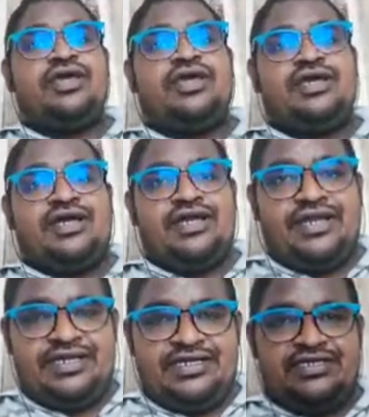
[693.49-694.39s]

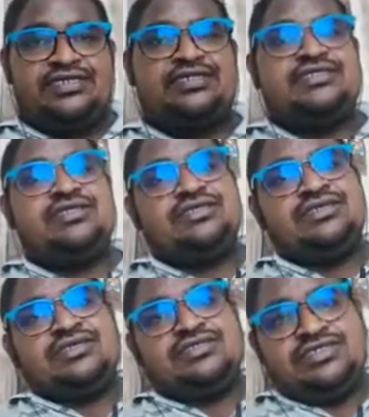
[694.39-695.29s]
current in the
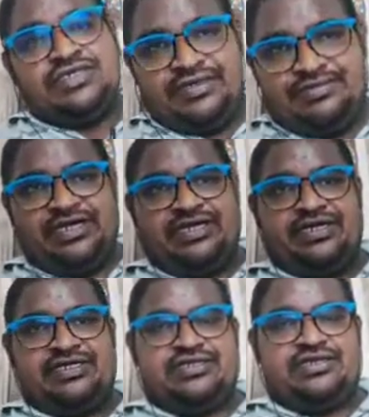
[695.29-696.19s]
same conductor